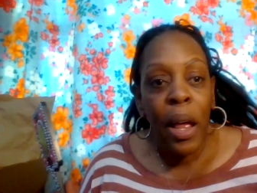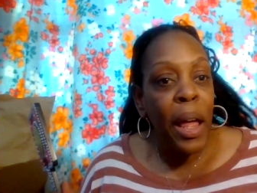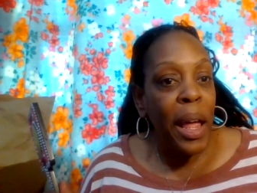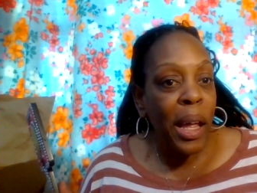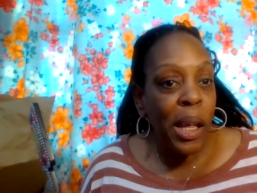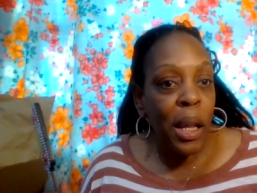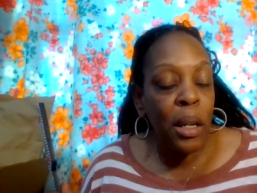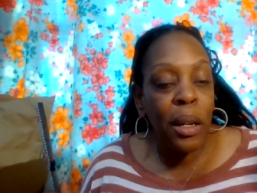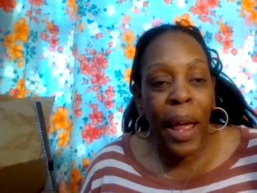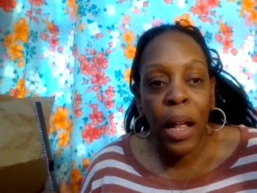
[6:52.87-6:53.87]

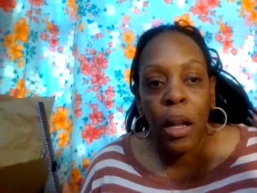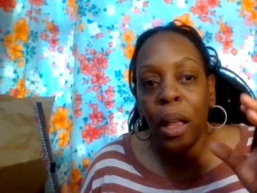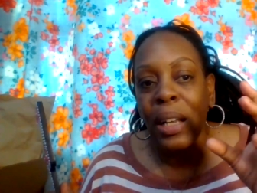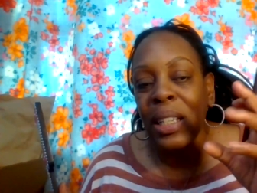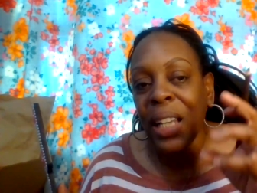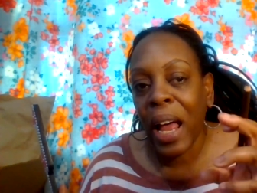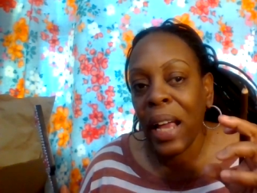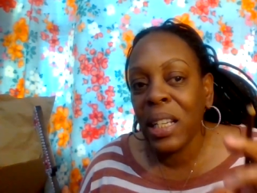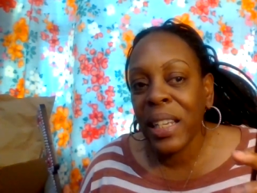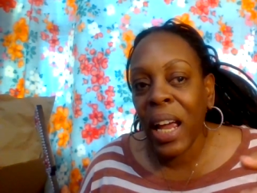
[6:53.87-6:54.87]
And like a
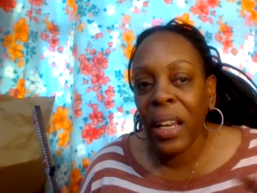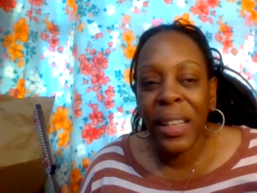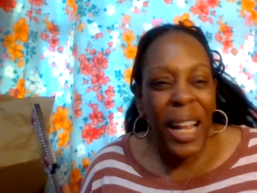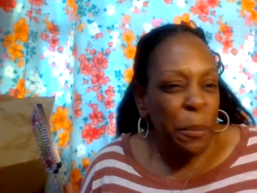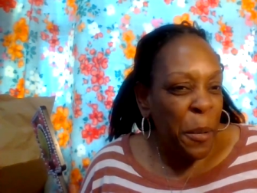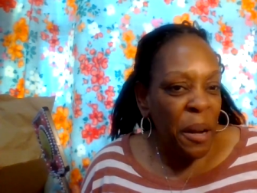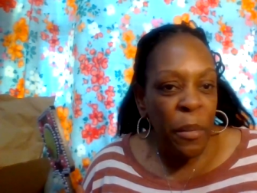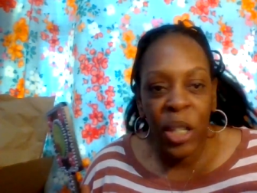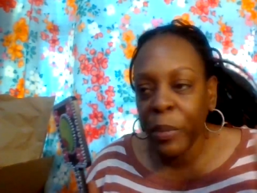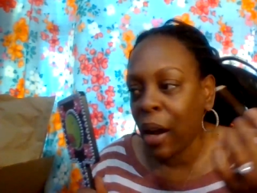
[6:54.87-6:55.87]
side salad that's pretty
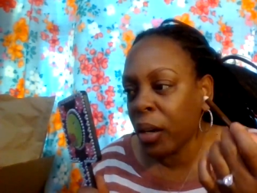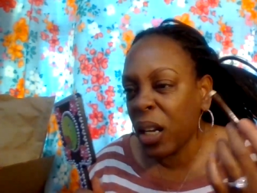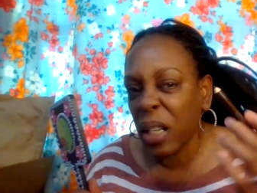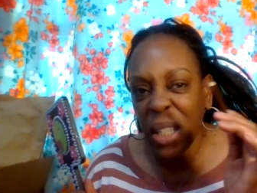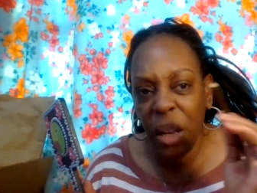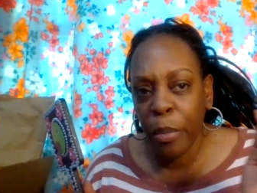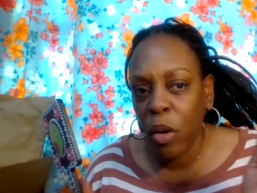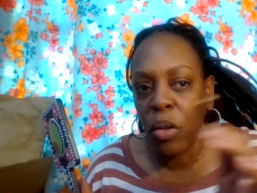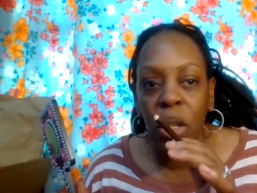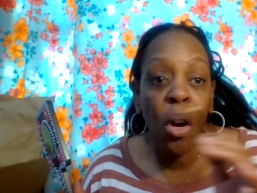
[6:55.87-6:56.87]
much about it
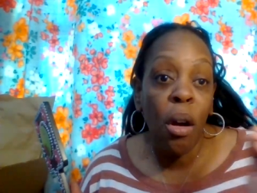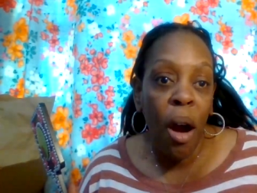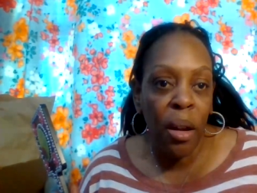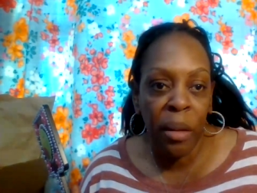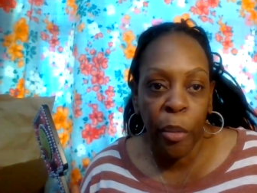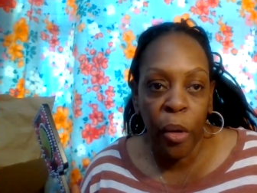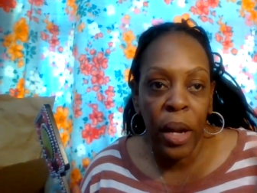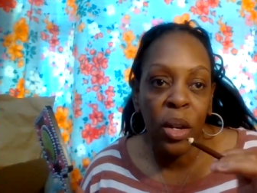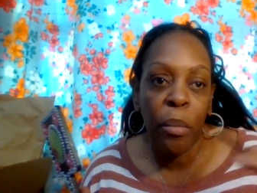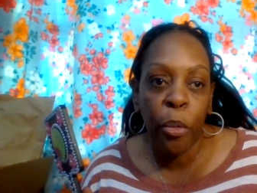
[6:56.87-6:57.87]
simple no garlic
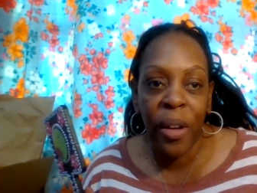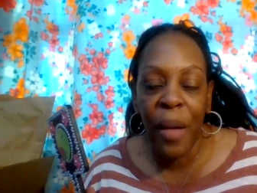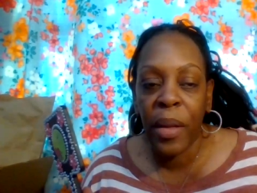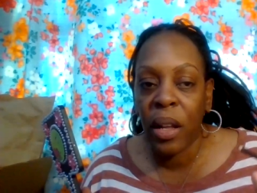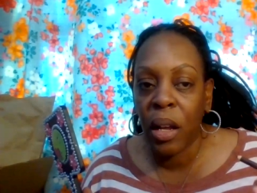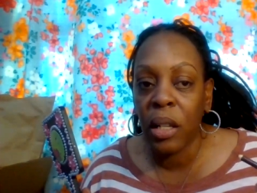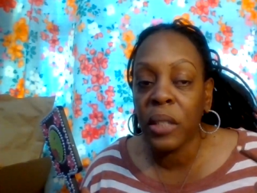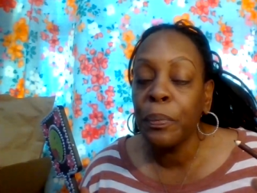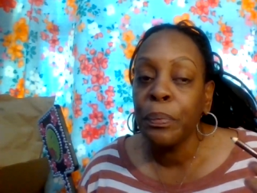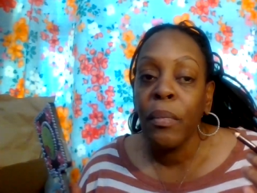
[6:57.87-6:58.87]
bread no bread because
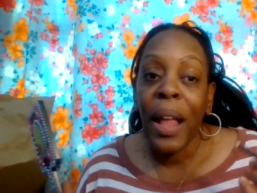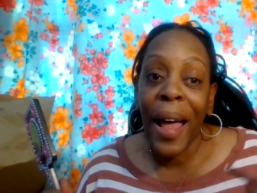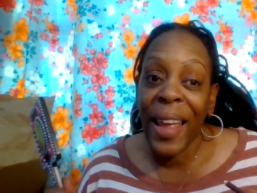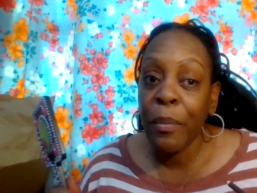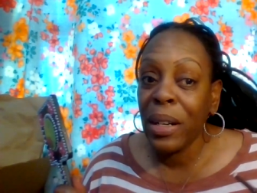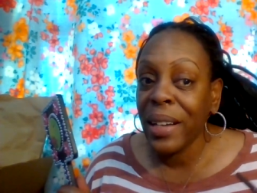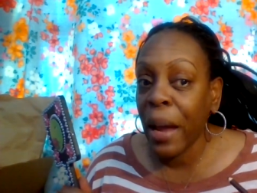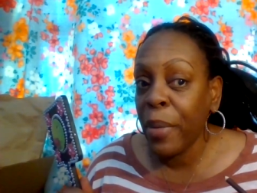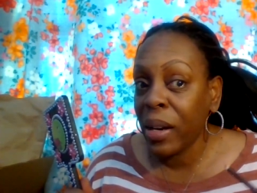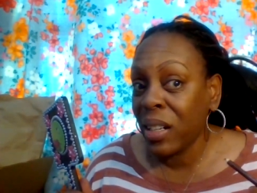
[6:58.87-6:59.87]
I am a
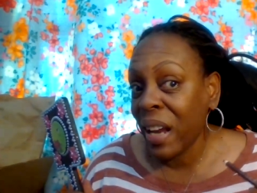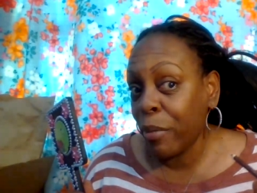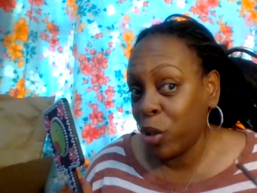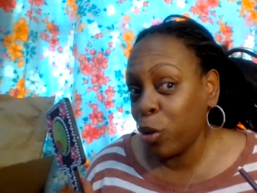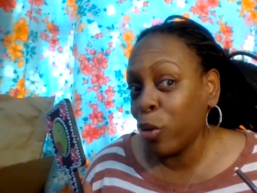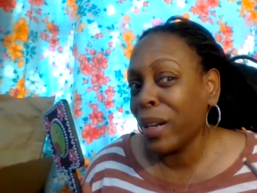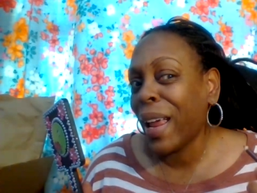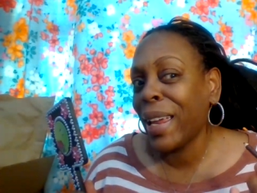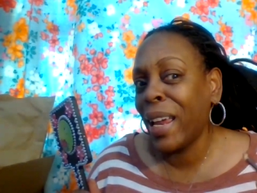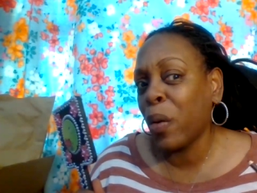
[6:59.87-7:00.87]
diabetic type 2 and
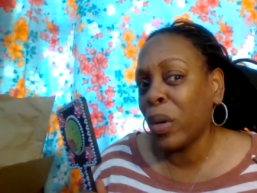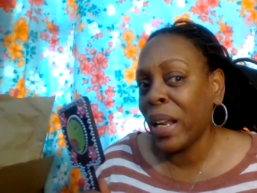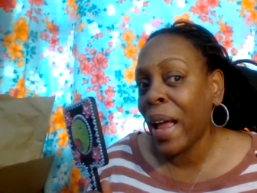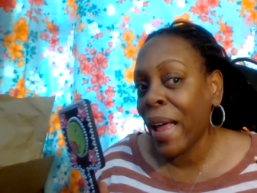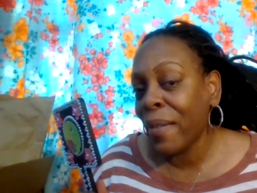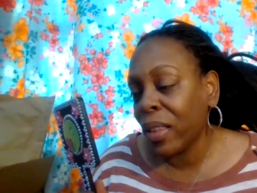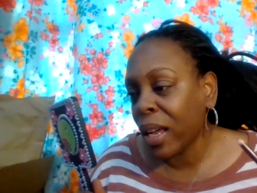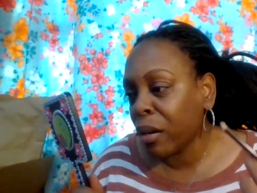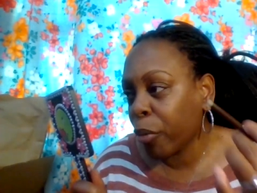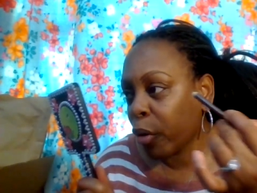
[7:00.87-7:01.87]
I can't really have a
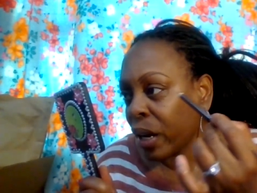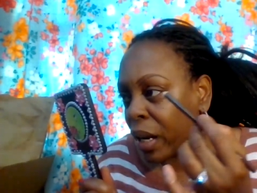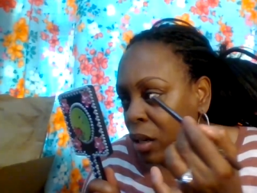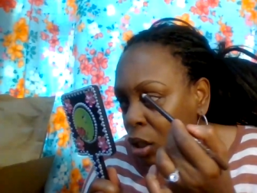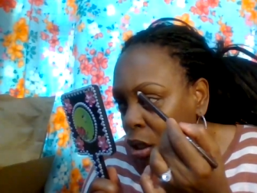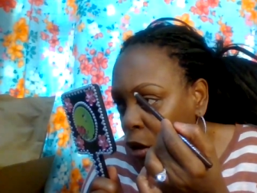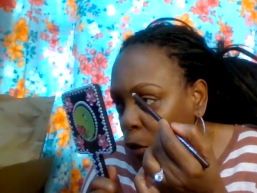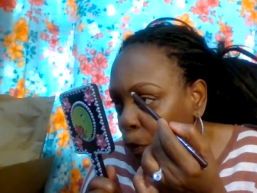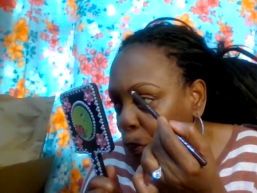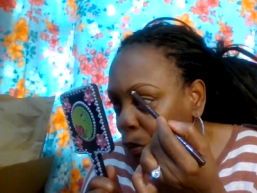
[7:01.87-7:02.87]
lot of bread
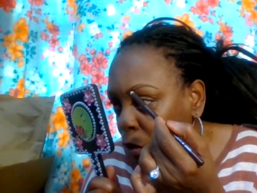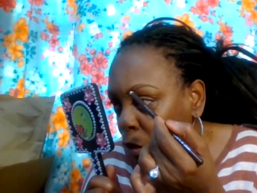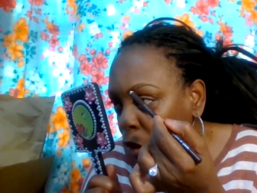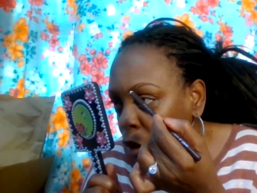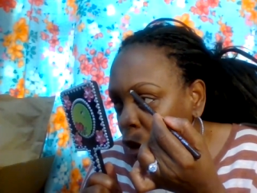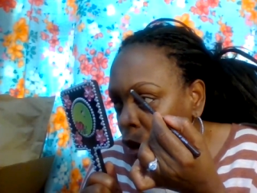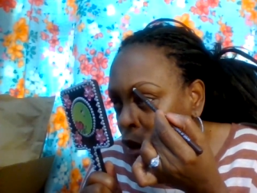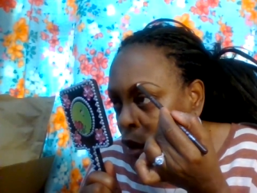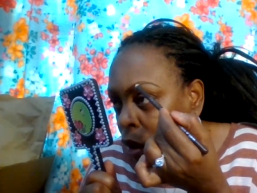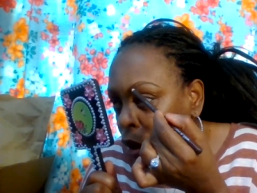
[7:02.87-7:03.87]
so
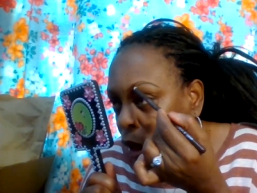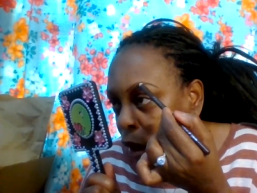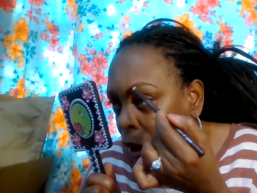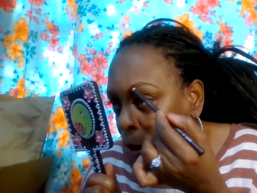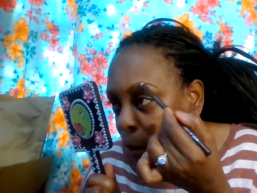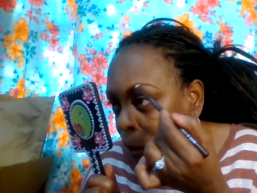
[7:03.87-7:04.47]
yeah